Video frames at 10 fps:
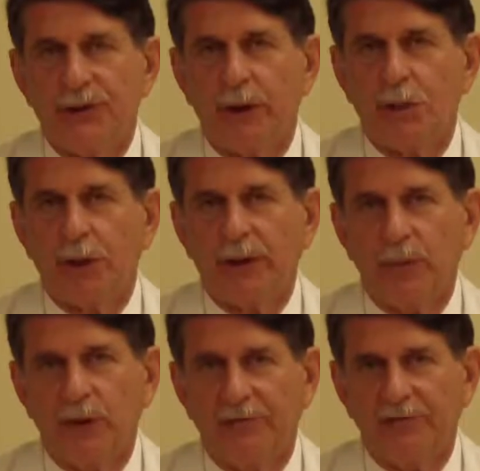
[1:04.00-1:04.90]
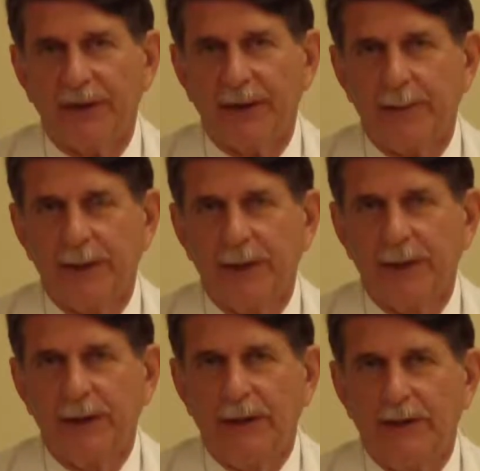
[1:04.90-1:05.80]
is not working well for them.
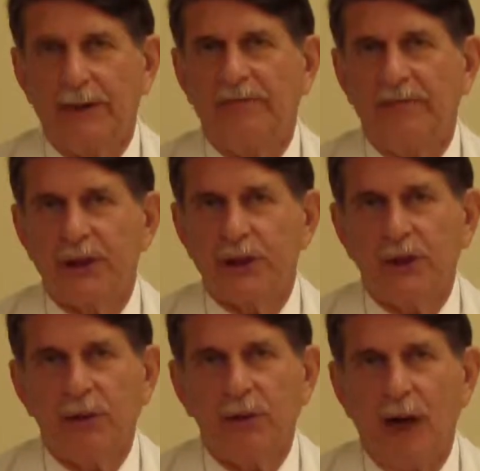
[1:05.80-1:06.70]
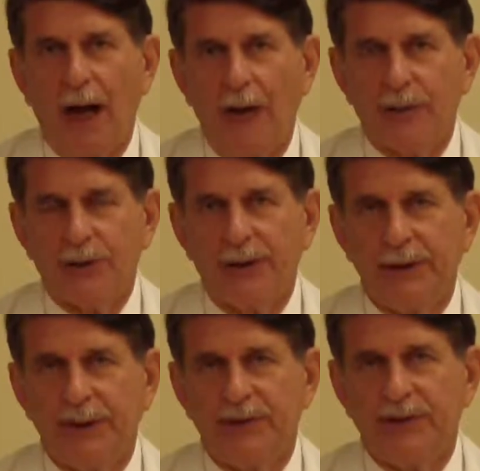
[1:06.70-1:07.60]
The conventional
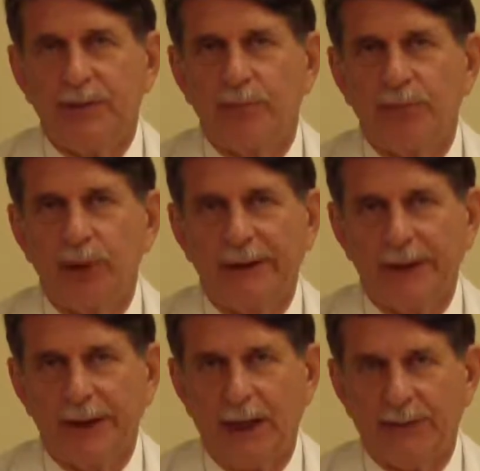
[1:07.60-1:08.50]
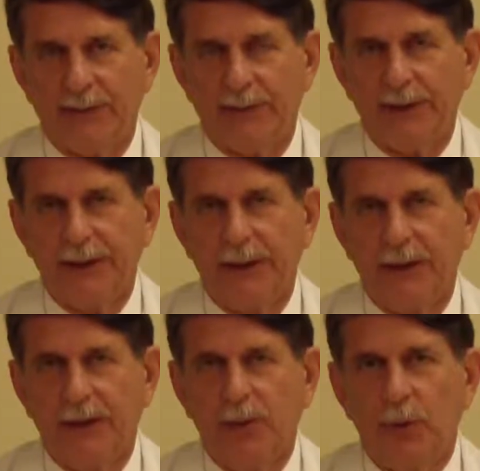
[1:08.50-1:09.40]
option is the Brooke ileostomy,
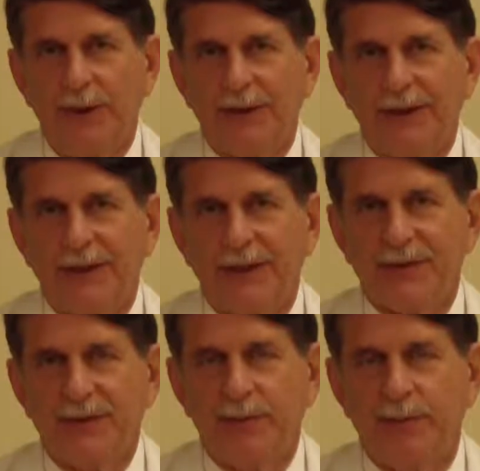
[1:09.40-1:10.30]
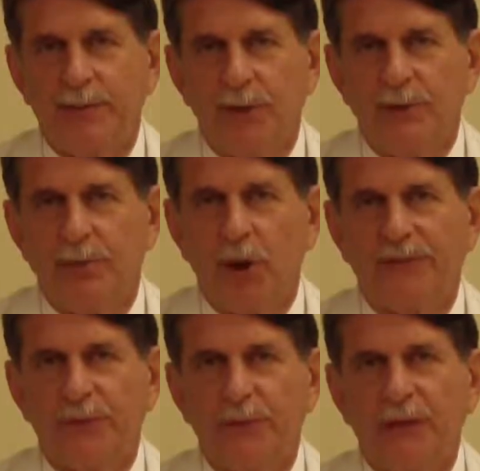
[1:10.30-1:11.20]
where the intestine is
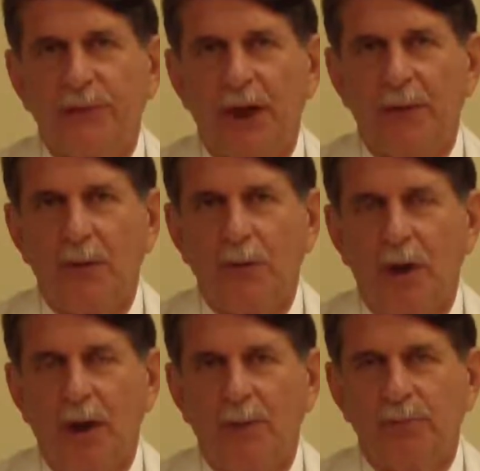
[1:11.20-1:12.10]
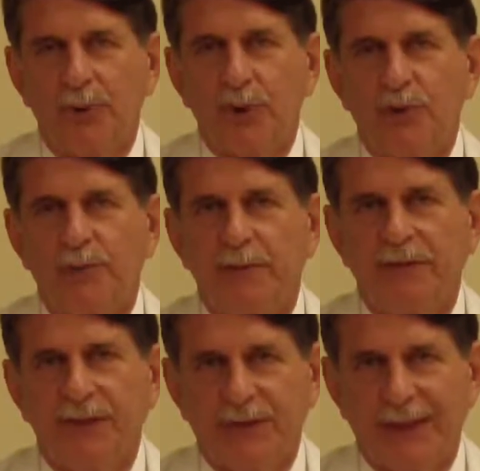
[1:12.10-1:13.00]
brought through the abdominal wall, protrudes
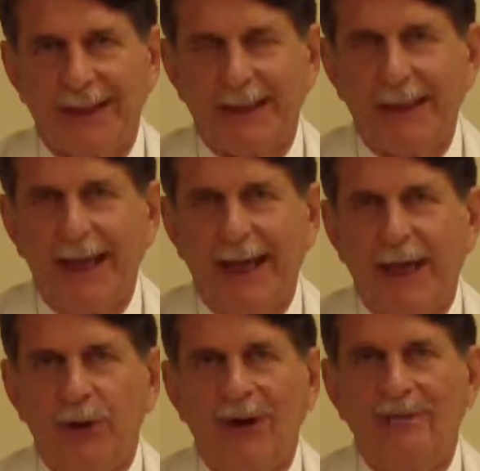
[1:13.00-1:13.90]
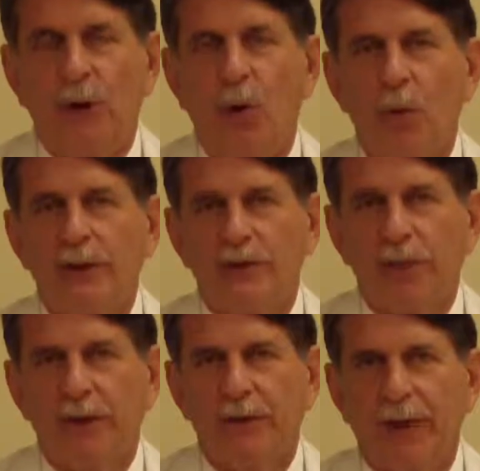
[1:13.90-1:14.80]
above the skin, and you have to always
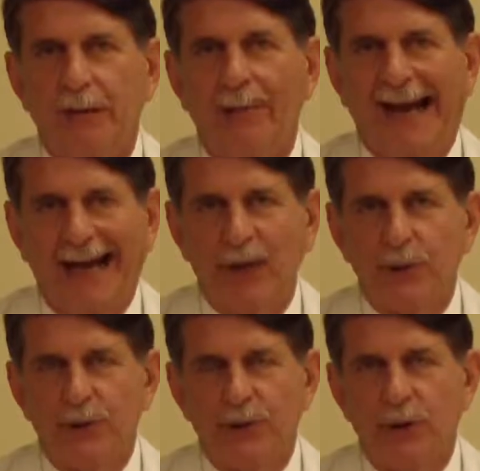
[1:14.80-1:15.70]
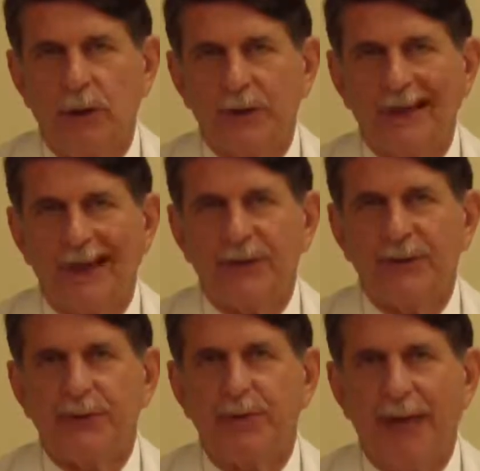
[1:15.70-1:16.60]
wear a bag, which is called an
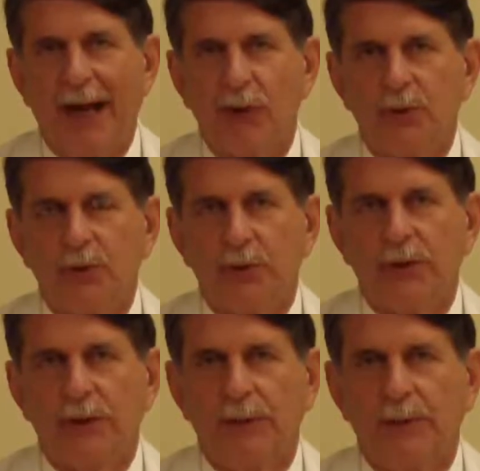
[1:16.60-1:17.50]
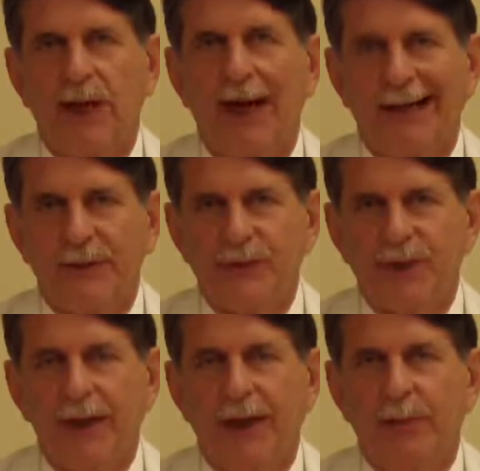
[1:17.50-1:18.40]
external pouch or
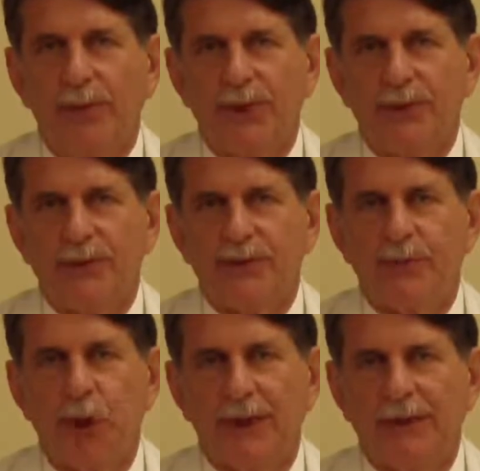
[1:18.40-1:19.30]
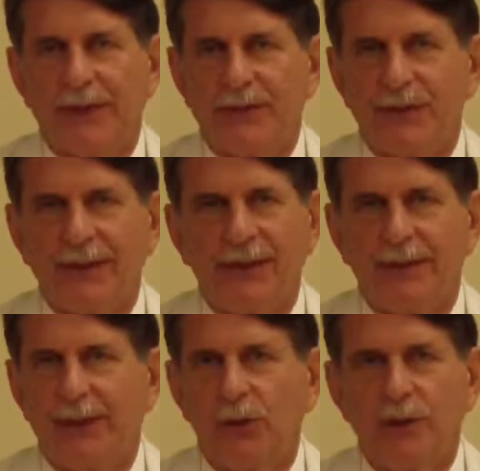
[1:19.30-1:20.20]
appliance, because the small intestine
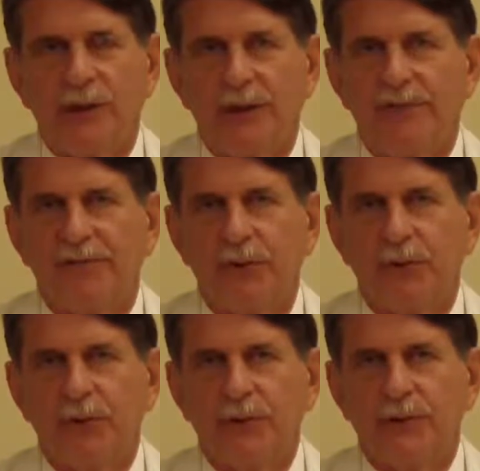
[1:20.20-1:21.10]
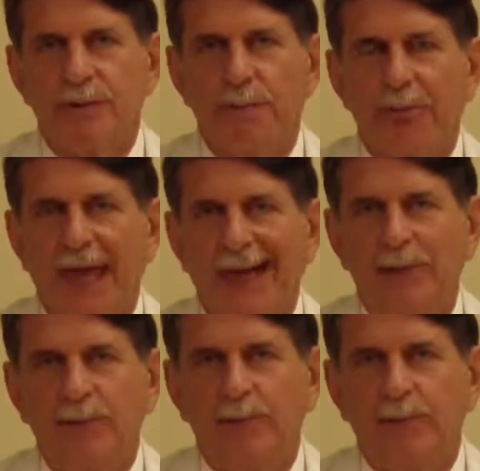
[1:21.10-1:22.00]
continuously flows
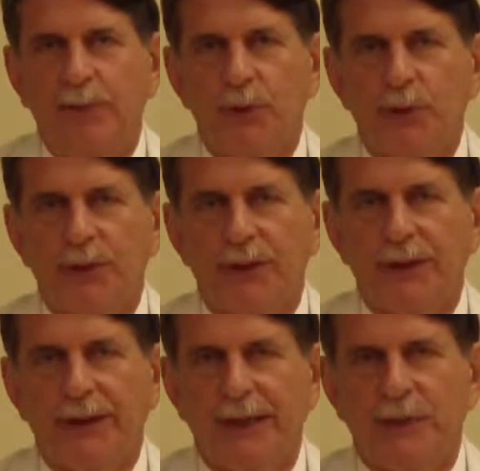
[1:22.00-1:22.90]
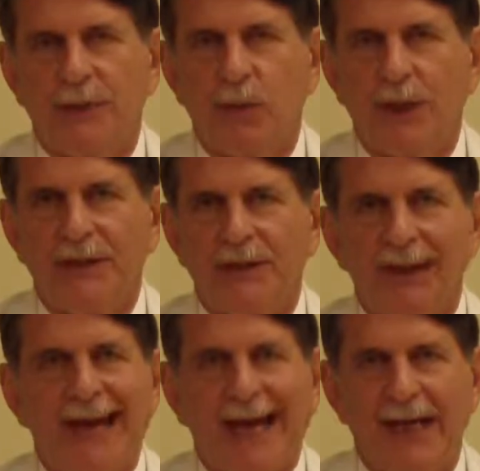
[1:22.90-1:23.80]
and produces intestinal waste
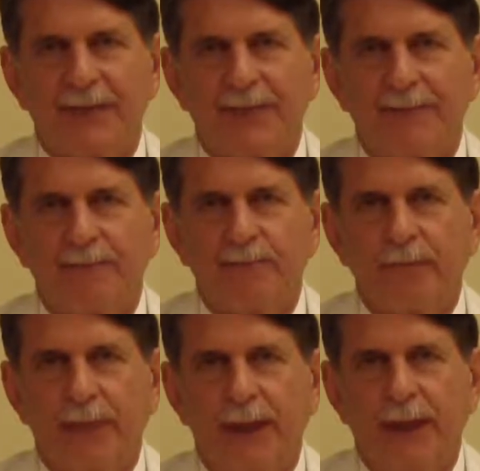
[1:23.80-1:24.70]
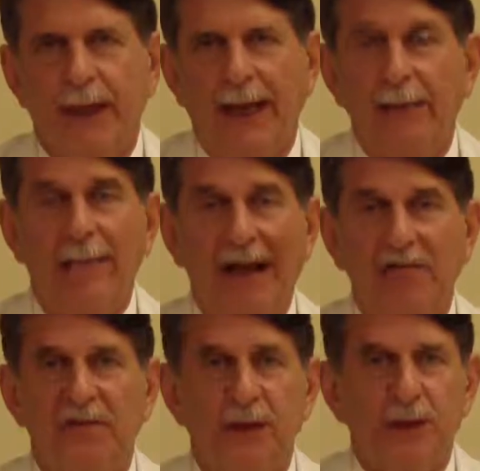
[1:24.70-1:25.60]
and gas. A
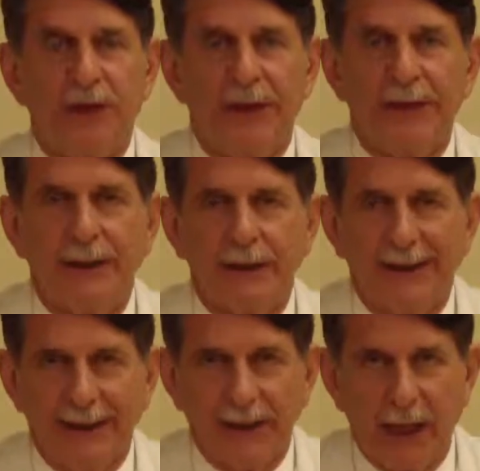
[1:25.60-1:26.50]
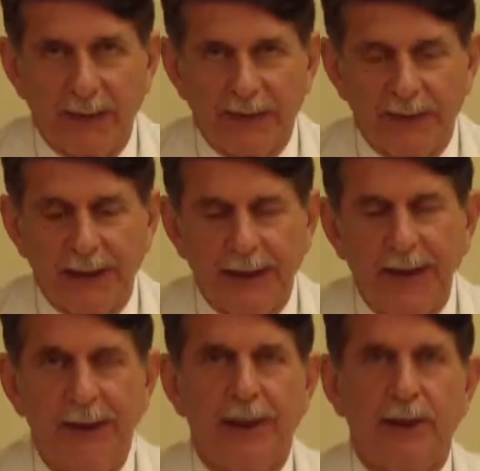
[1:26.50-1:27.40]
malfunctioning
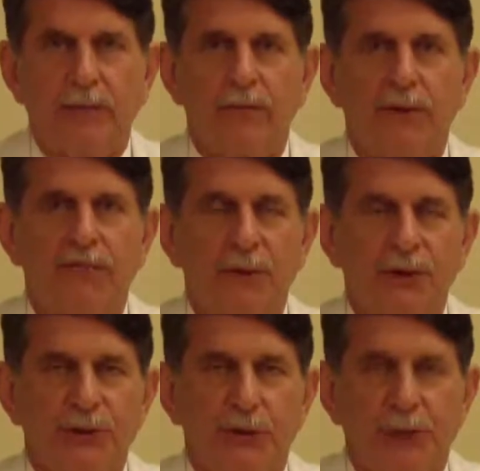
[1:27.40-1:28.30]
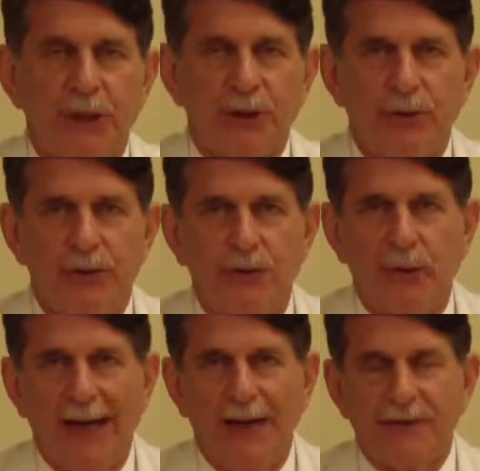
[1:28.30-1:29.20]
ileostomy refers to a patient
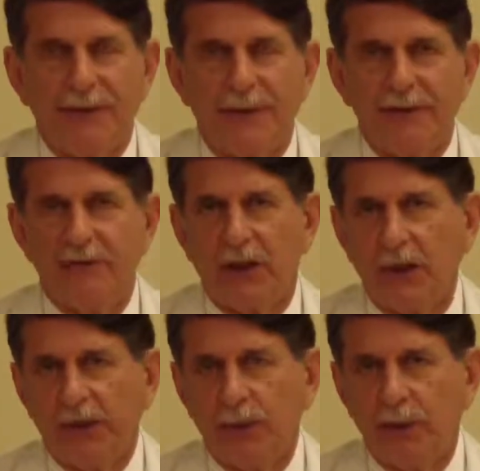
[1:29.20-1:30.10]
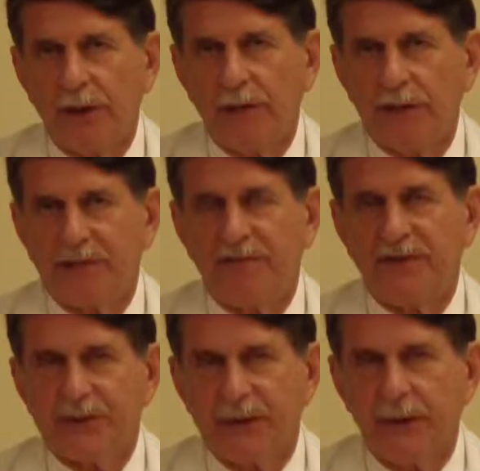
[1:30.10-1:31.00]
who has difficulty, whether it's
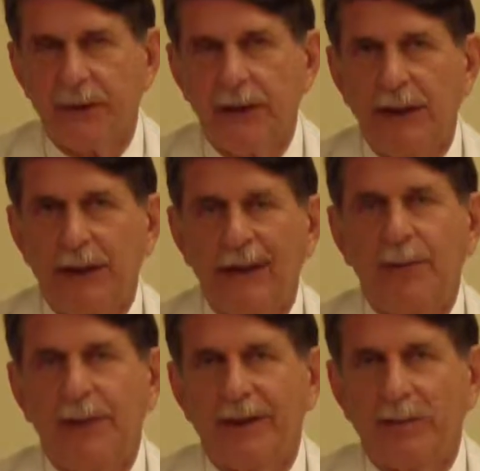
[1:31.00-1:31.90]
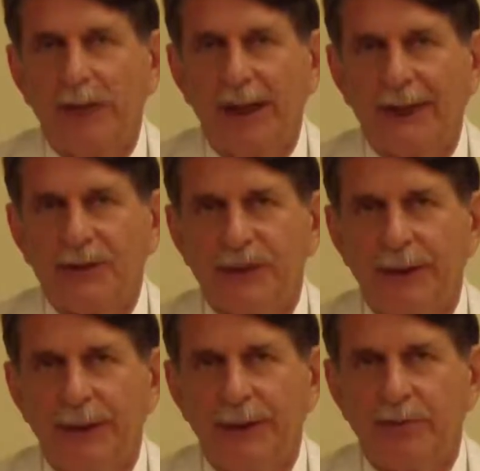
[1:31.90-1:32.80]
physical, keeping an appliance
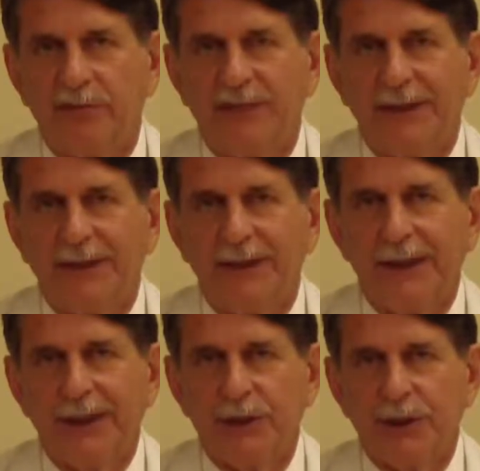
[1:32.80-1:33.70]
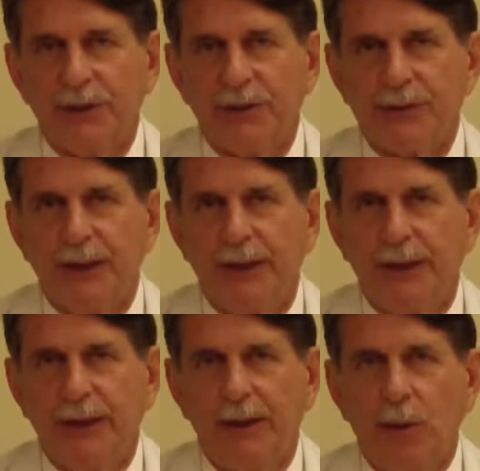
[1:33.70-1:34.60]
on and preventing leakages,
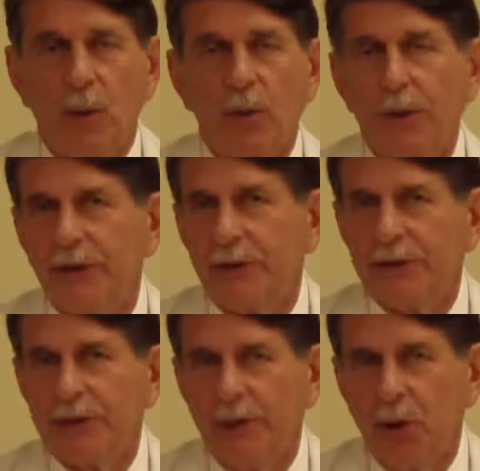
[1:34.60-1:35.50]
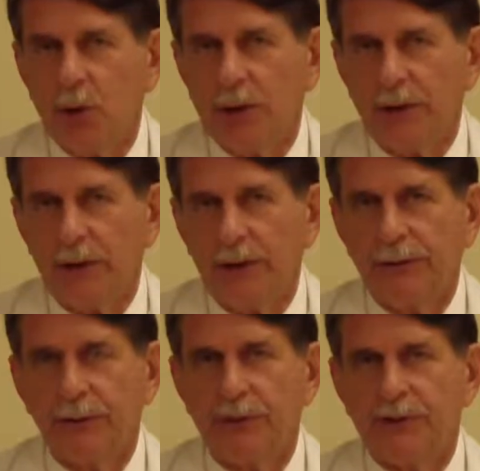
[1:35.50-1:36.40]
or whether it's emotional
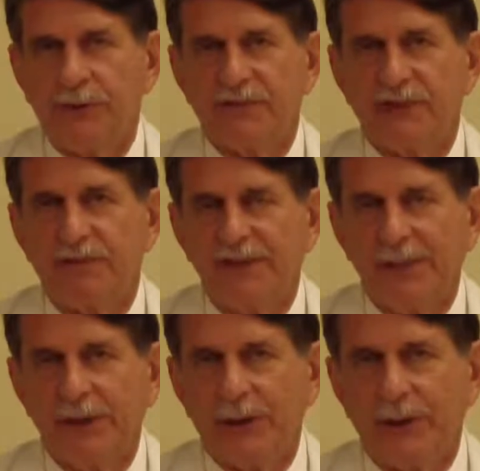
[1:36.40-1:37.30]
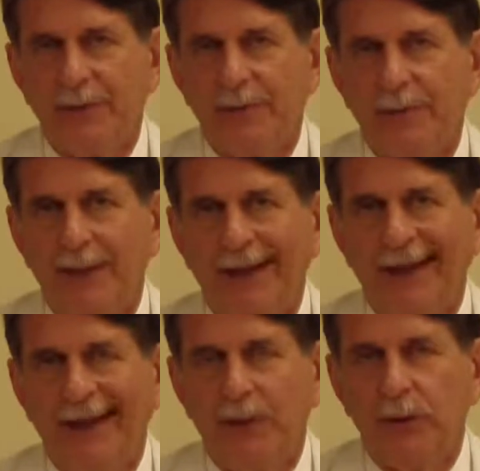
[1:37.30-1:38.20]
in terms of self-image and
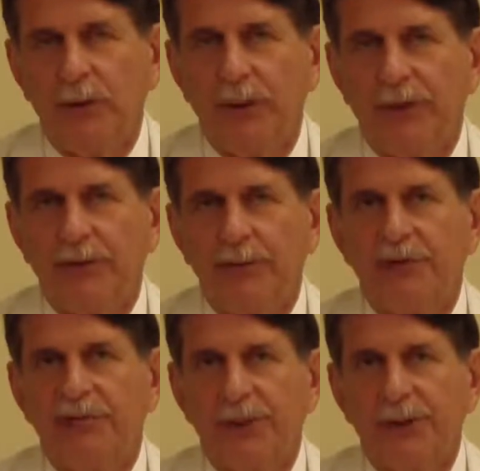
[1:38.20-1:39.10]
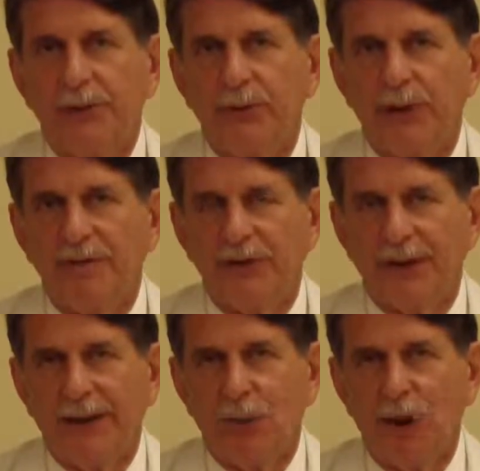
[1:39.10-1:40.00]
being able to be free to do
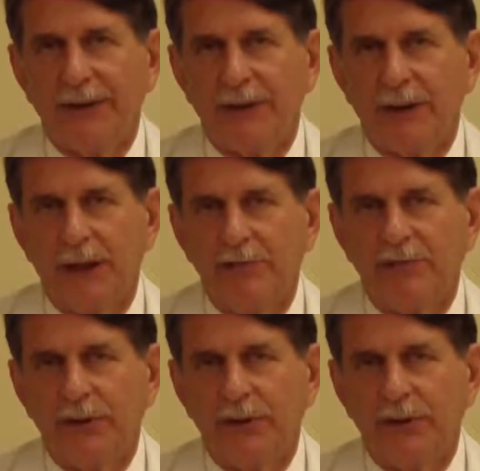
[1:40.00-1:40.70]
everything they want in life,